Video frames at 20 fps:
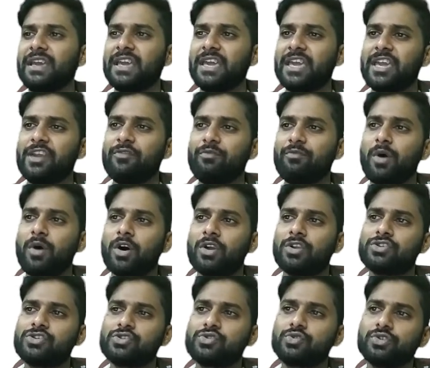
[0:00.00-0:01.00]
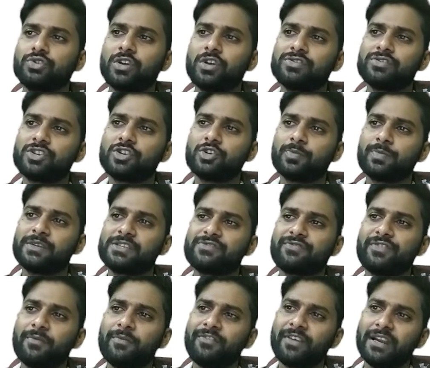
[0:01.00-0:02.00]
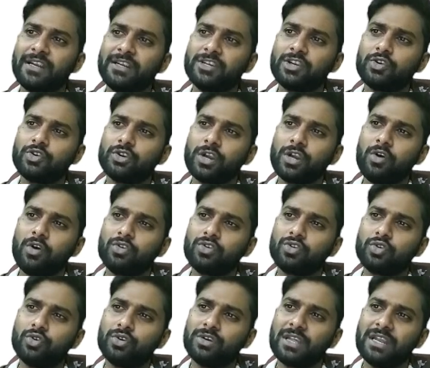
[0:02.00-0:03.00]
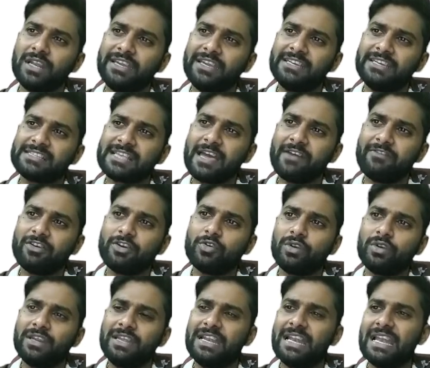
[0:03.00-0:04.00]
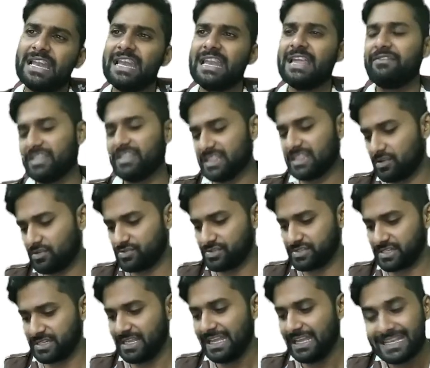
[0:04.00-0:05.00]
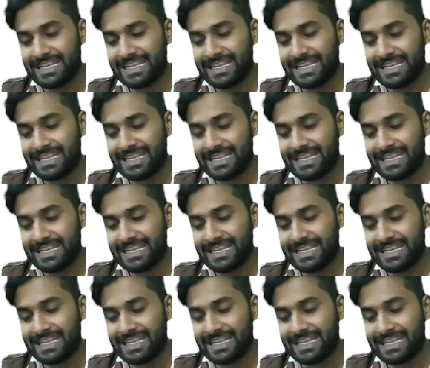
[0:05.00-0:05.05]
He borrows 2,000 rupees from friend. Now totally he is having only 11,000.